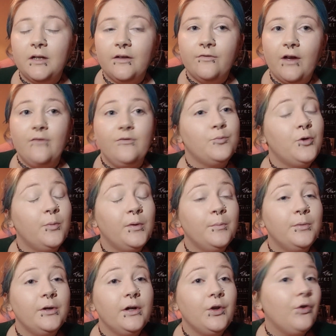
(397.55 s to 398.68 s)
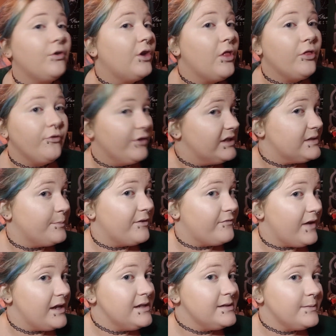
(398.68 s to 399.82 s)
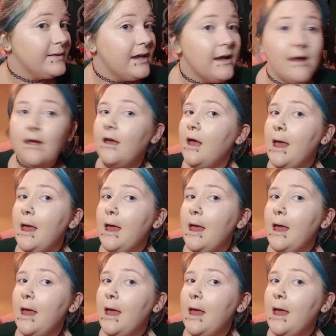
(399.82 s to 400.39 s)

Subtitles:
if I have a problem putting on the rest of my face with it.